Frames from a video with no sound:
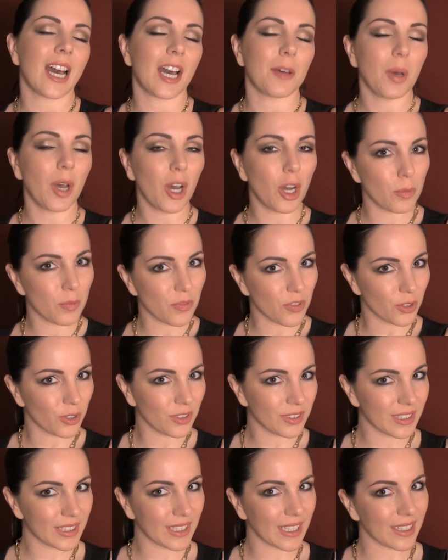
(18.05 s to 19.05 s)
I'm
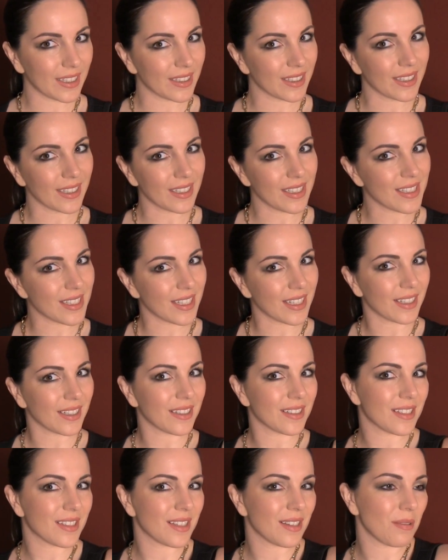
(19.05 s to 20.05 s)
hopeful to get these
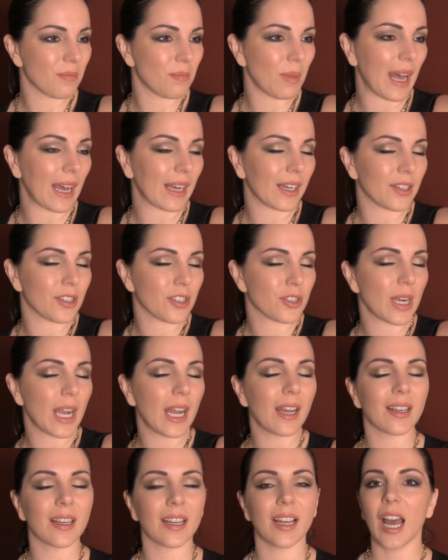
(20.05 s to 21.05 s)
things back on
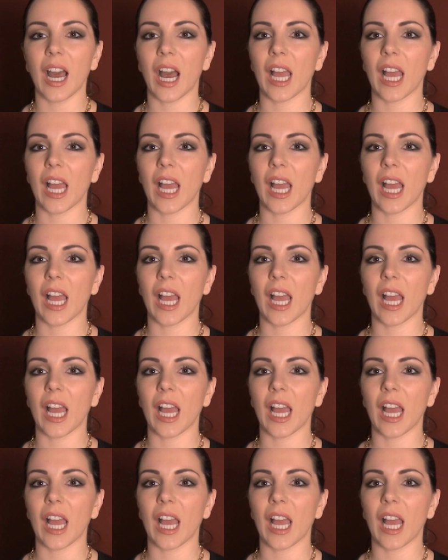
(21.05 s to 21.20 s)
track.